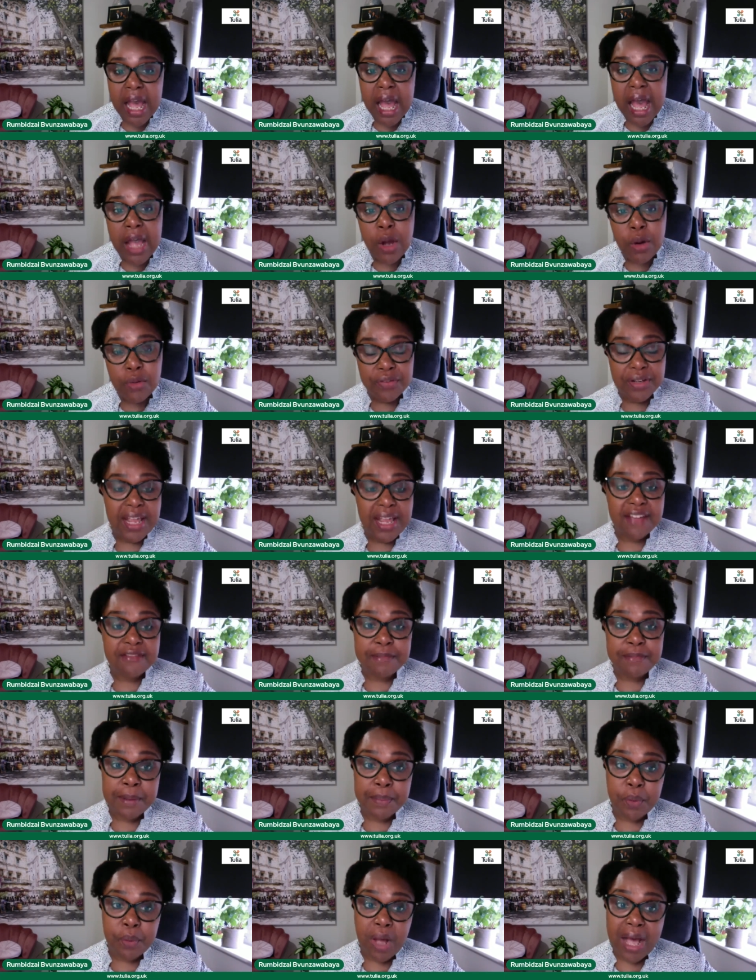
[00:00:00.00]
I often have
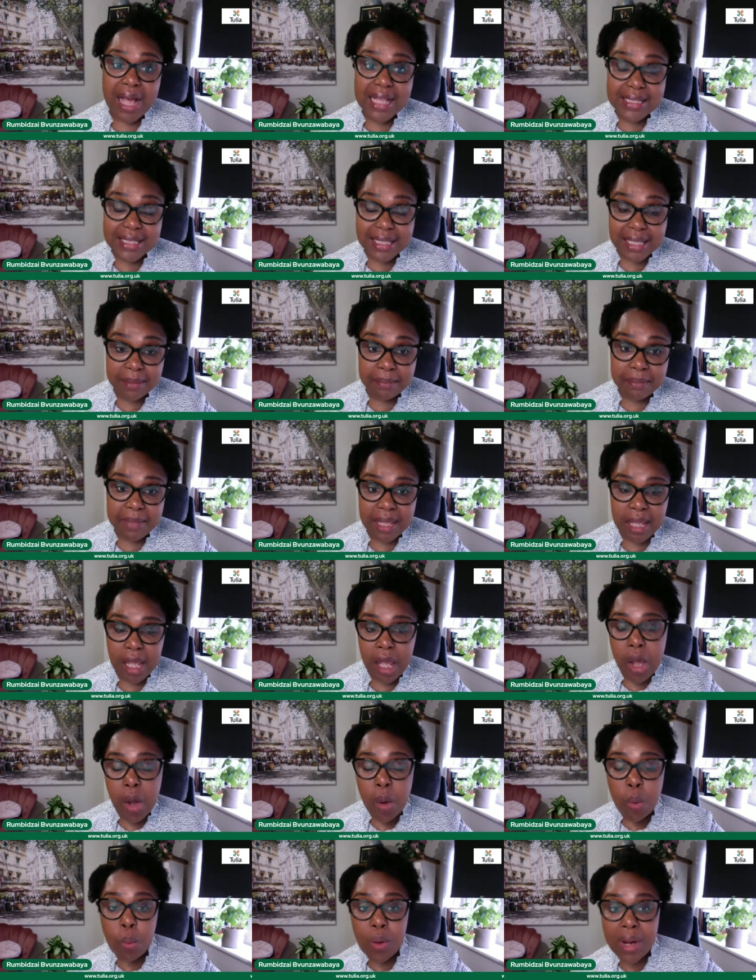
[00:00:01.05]
people asking me,
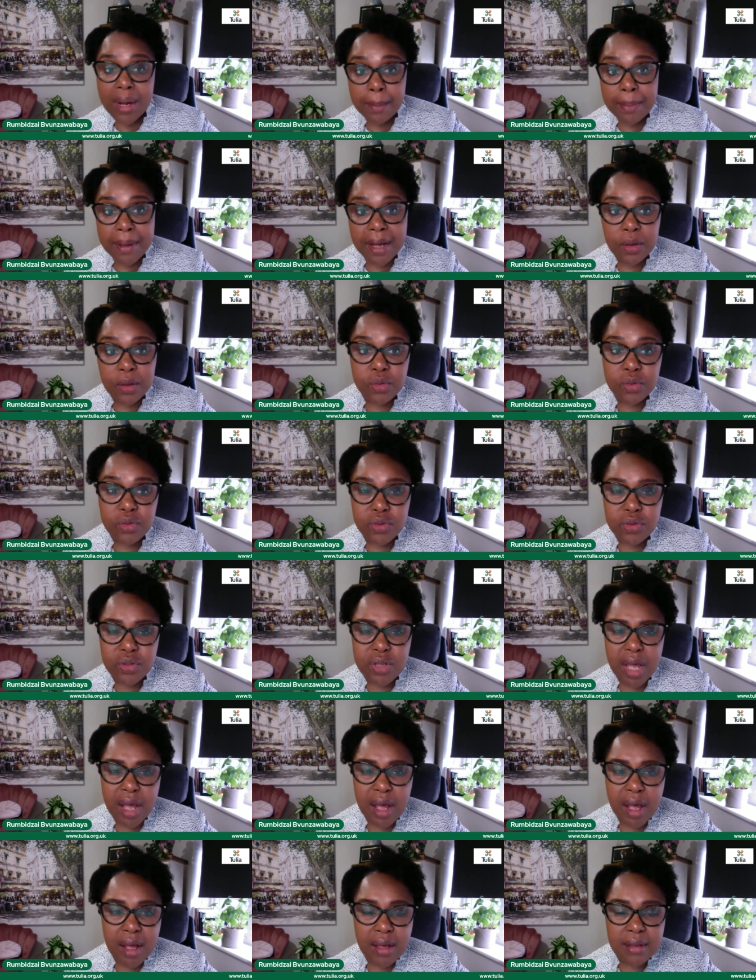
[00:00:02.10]
what about
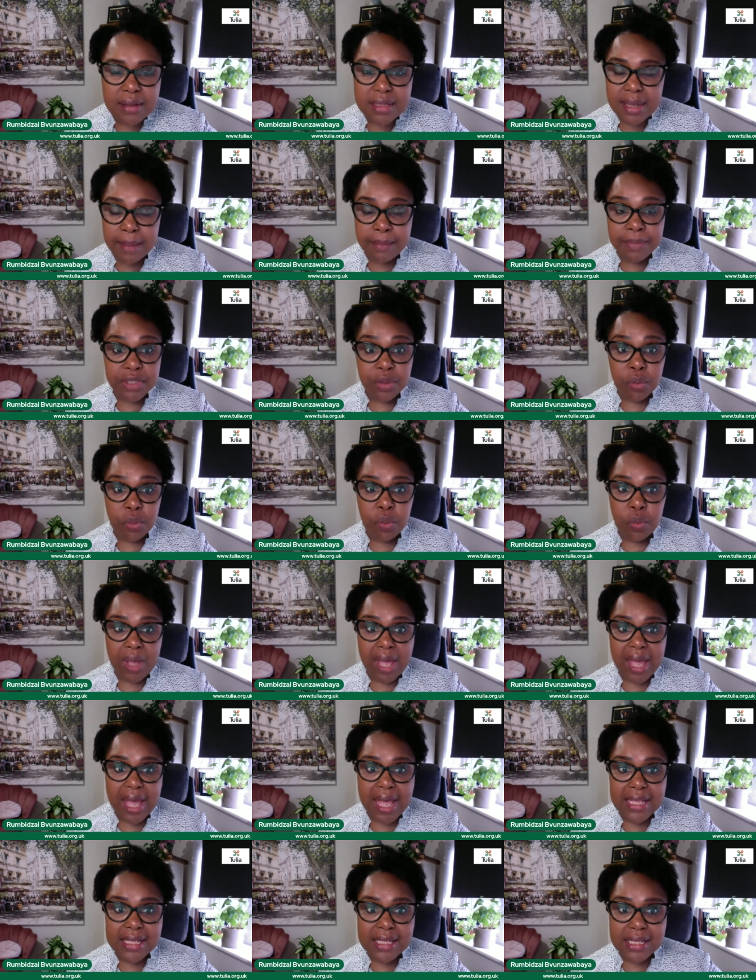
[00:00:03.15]
somebody who
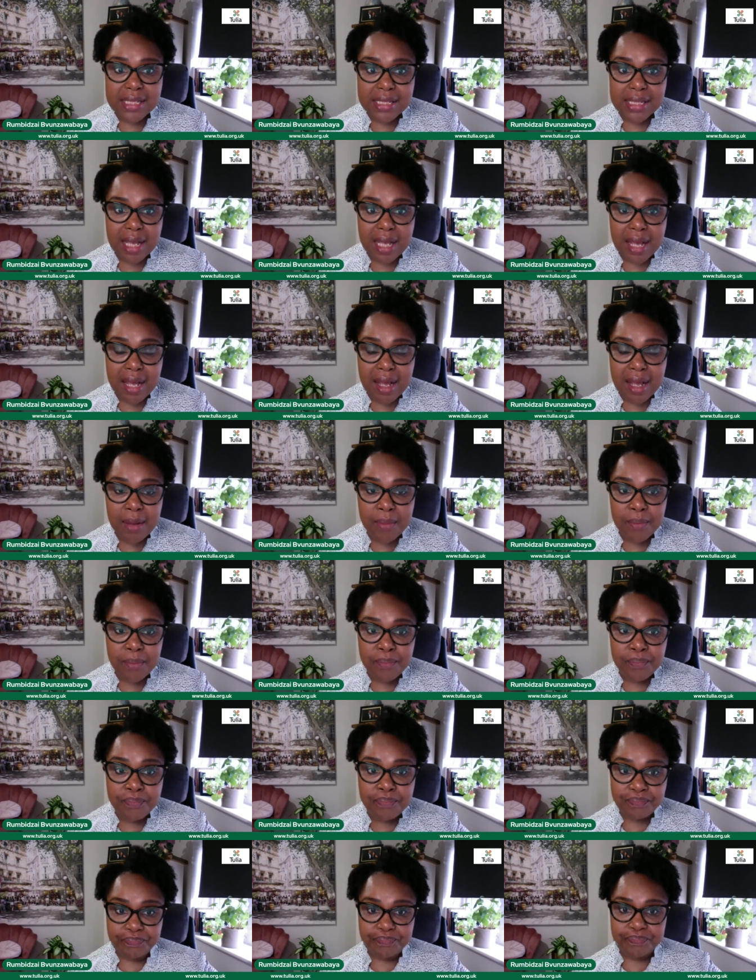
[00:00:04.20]
has
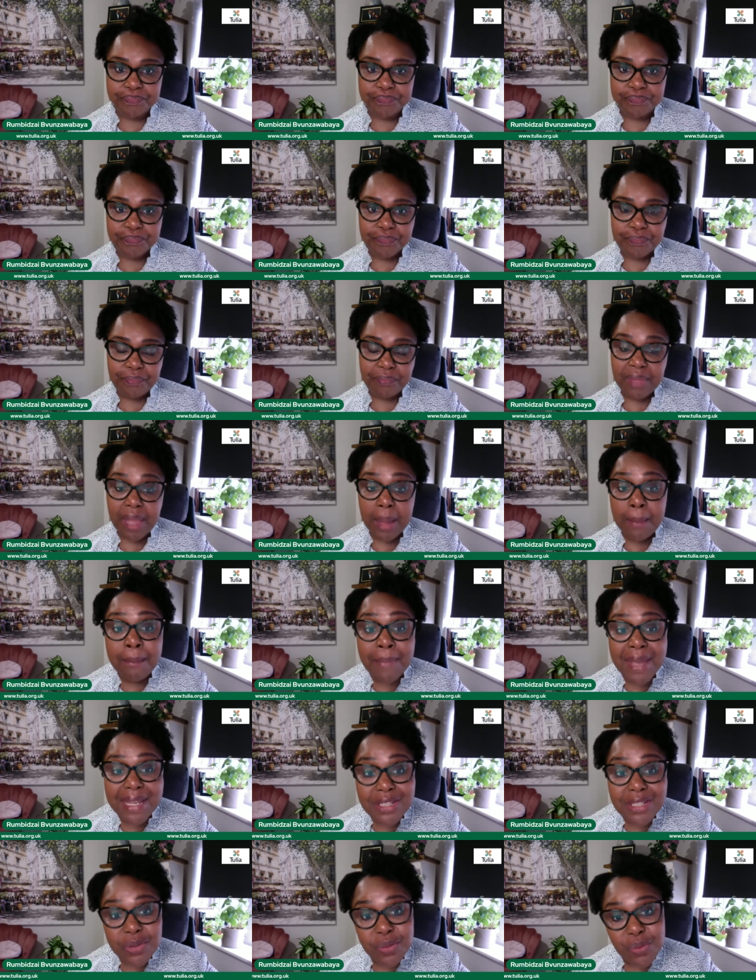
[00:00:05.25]

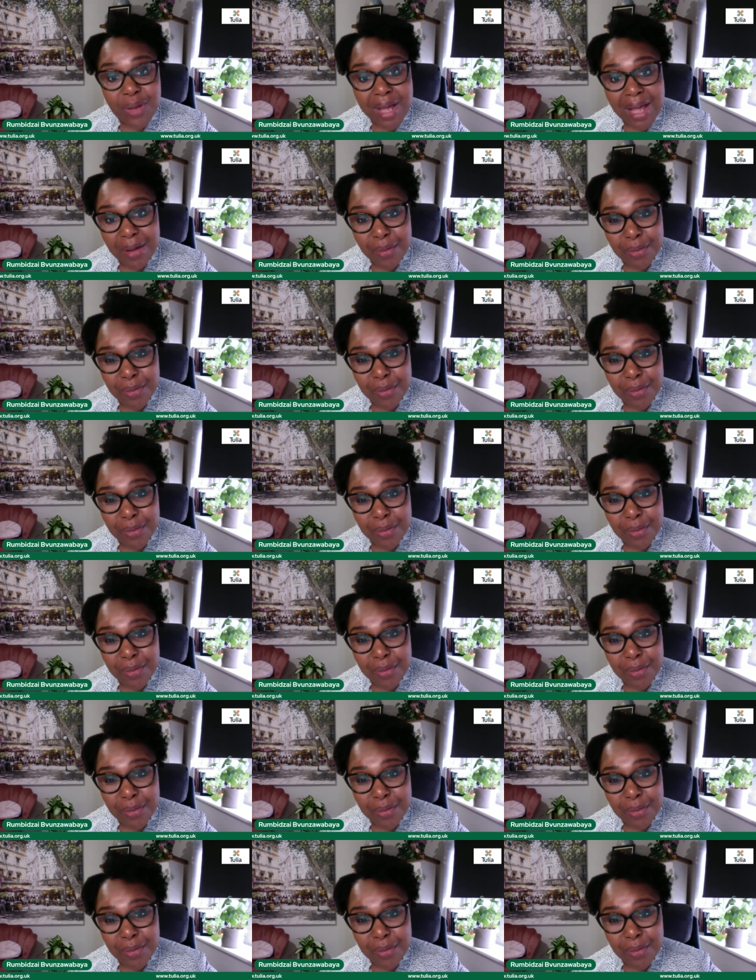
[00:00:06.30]
mental